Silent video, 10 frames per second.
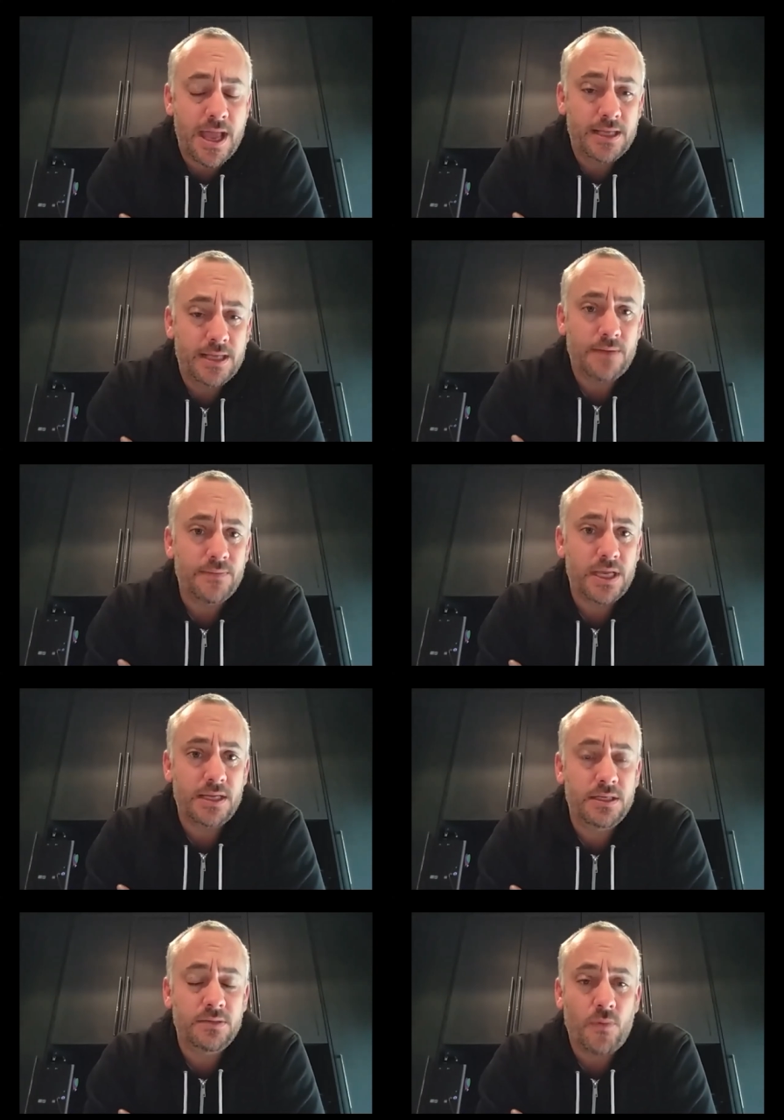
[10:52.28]
in some
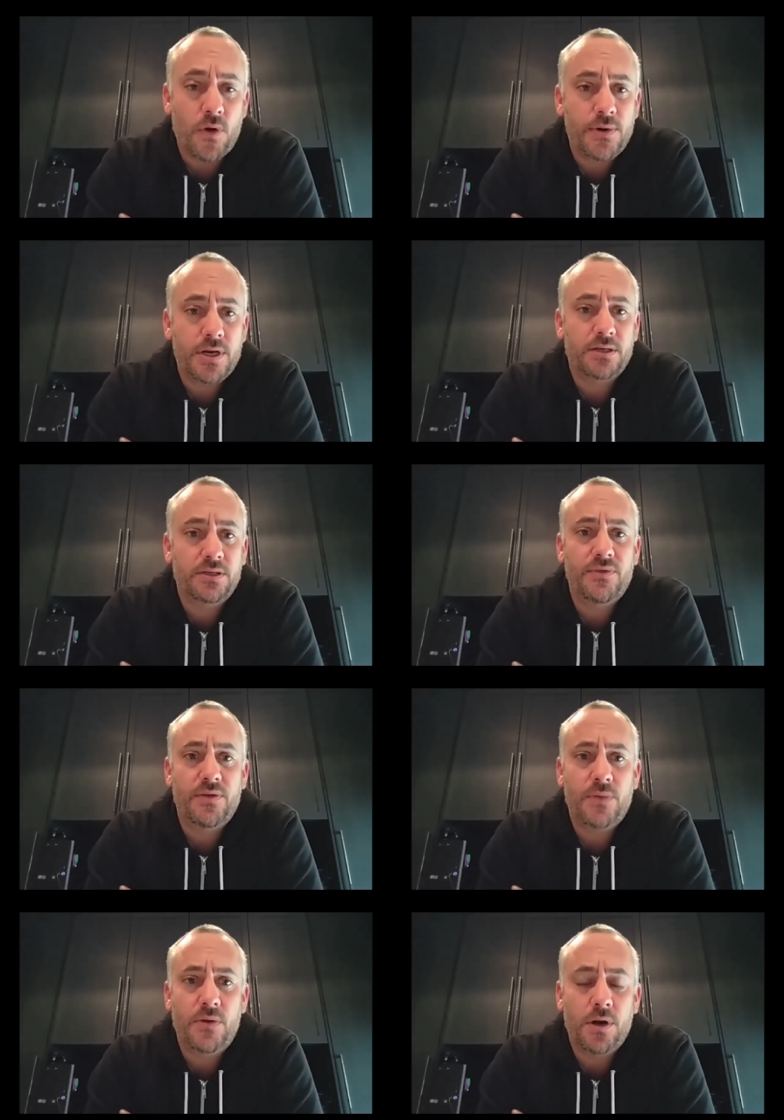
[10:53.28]
cases more productive
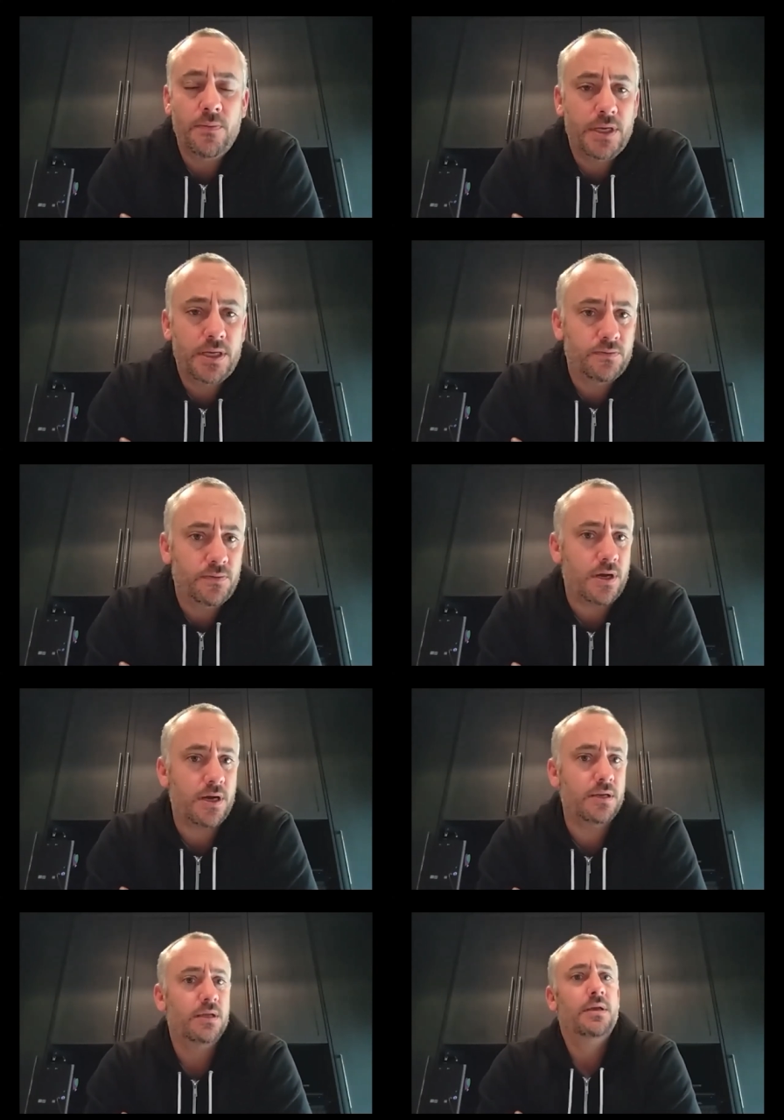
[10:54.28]
than we were because we're
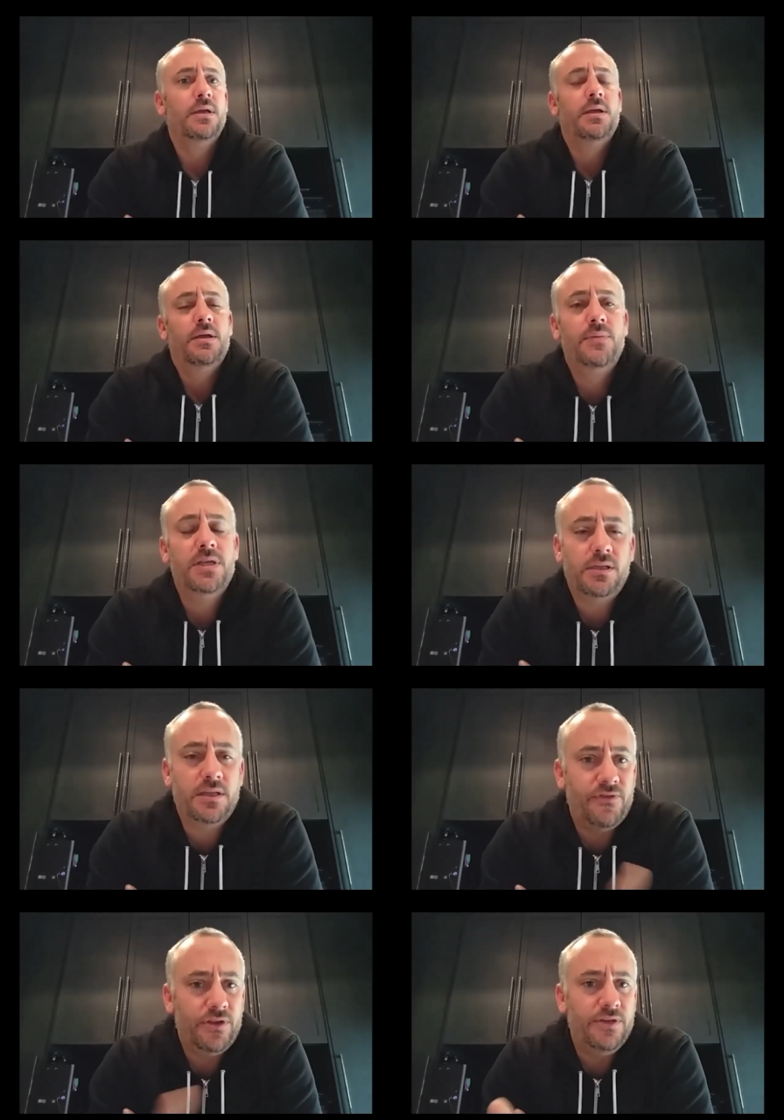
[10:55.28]
not mm-hmm.
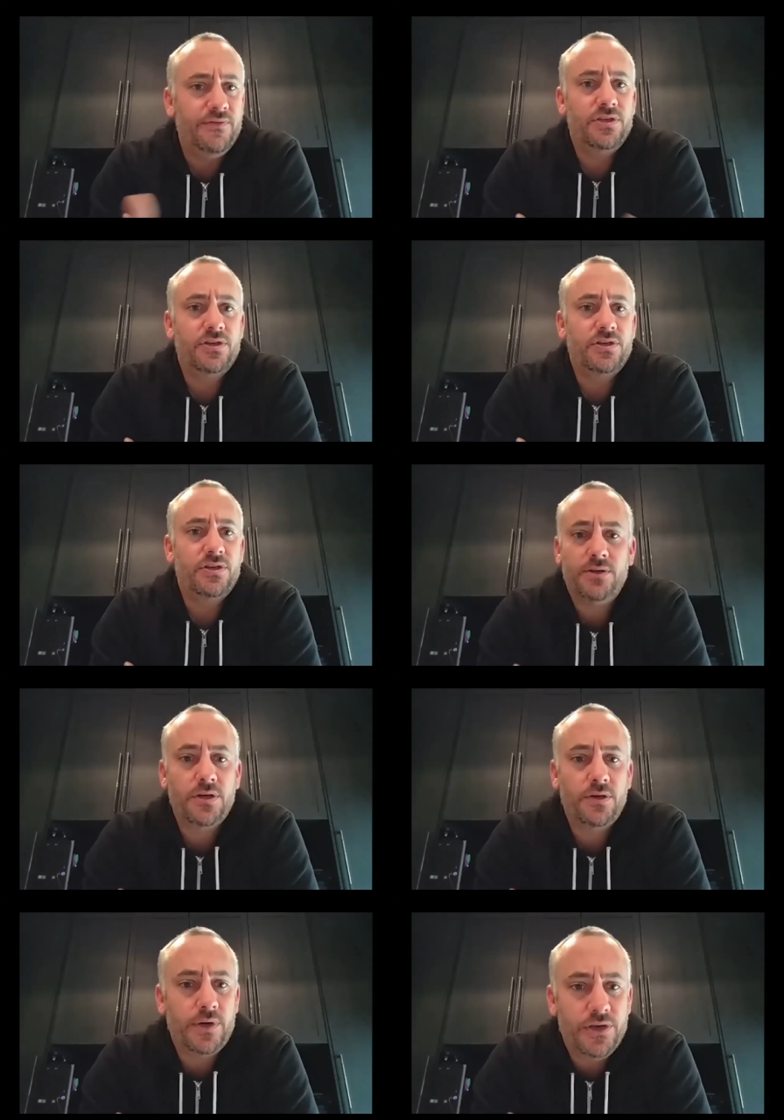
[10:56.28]
particularly if you live in
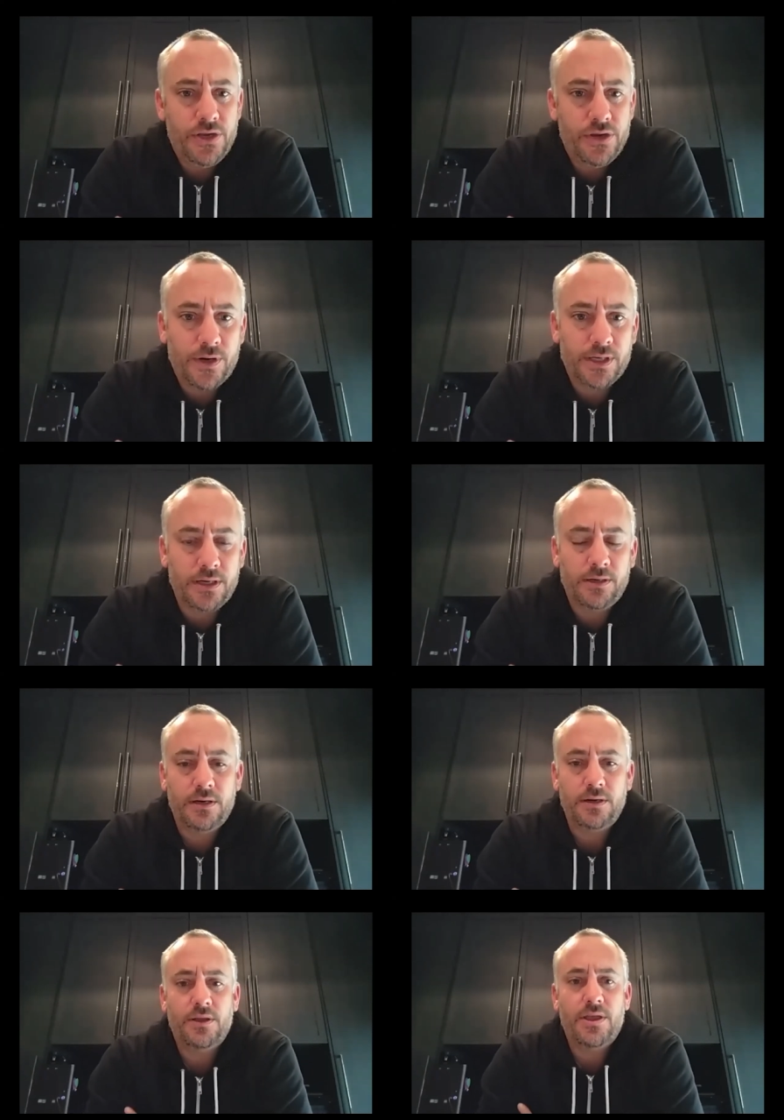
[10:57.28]
toronto or new york or,
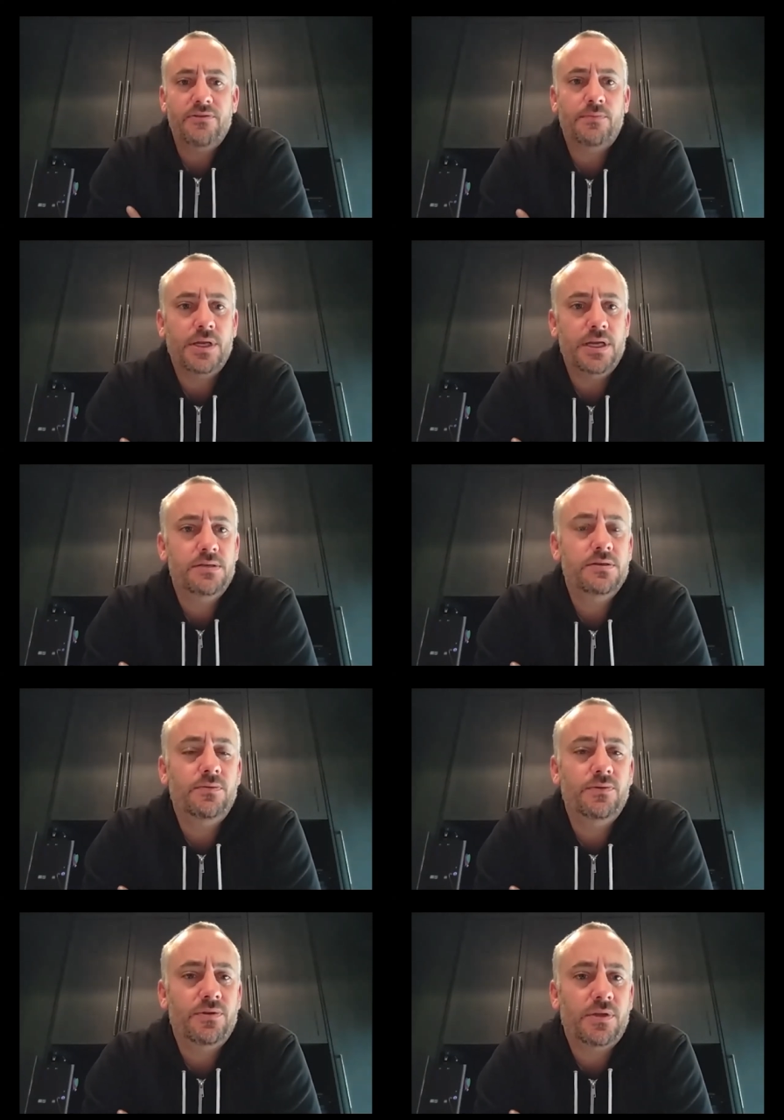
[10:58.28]
or other places
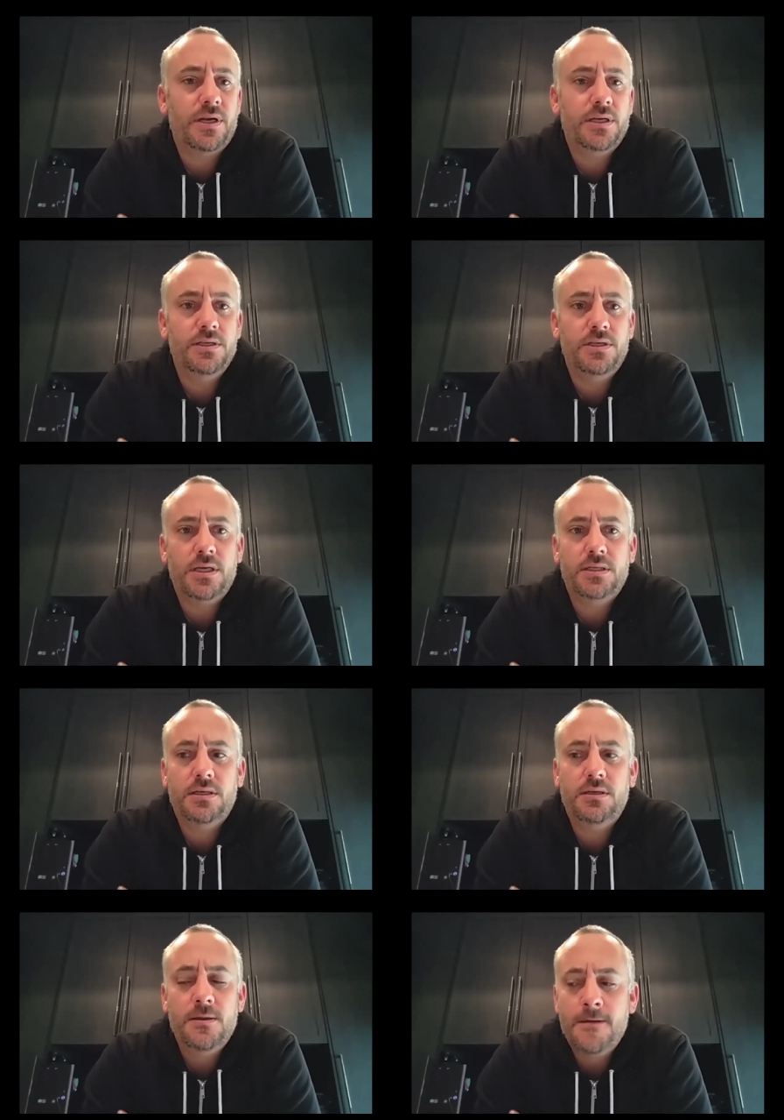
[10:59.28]
with a lot of
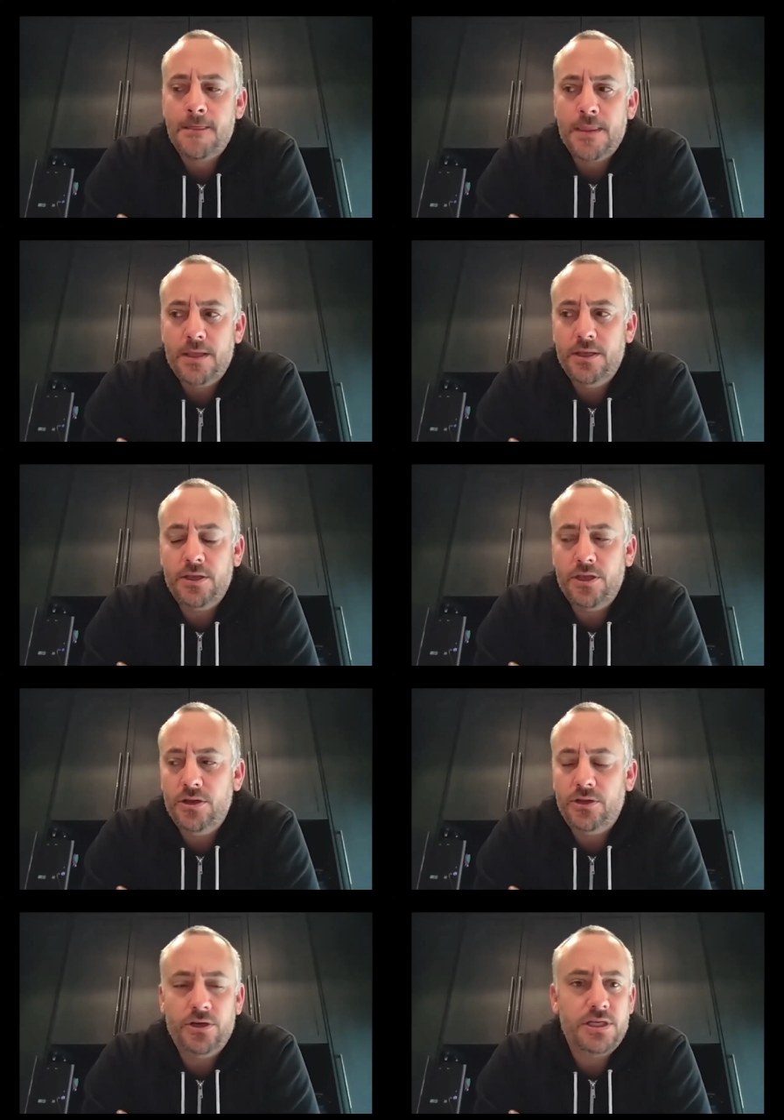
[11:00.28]
congestion you, you
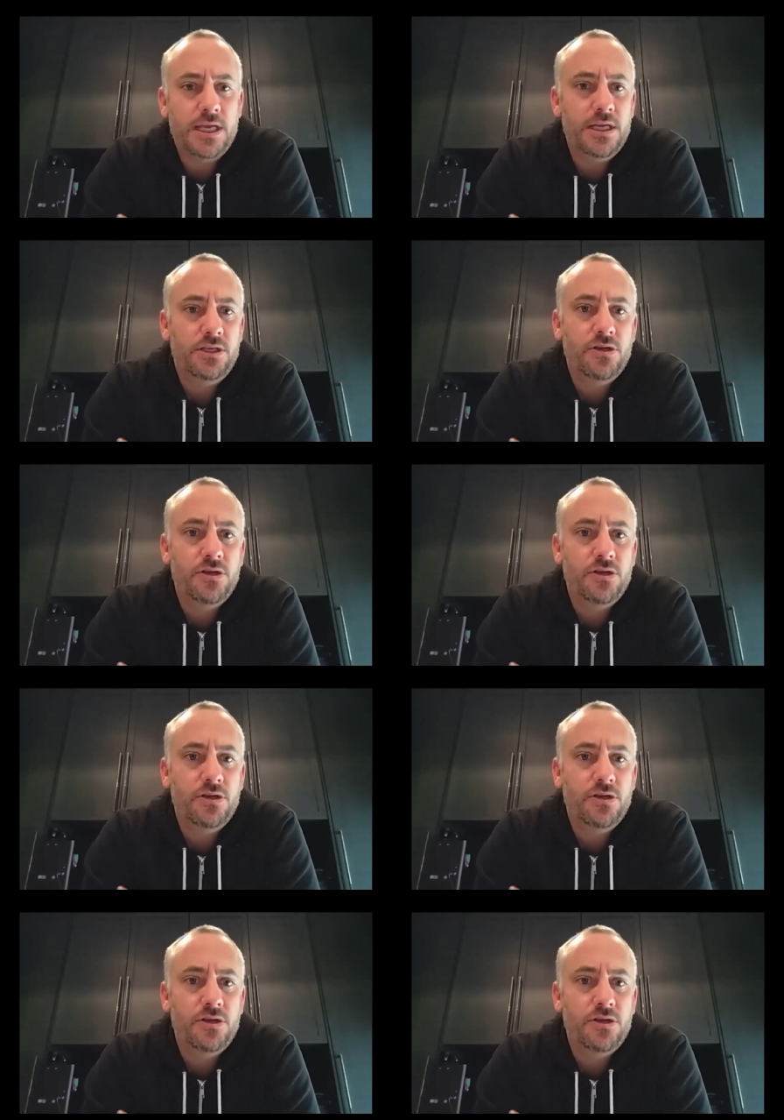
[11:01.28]
know you're taking two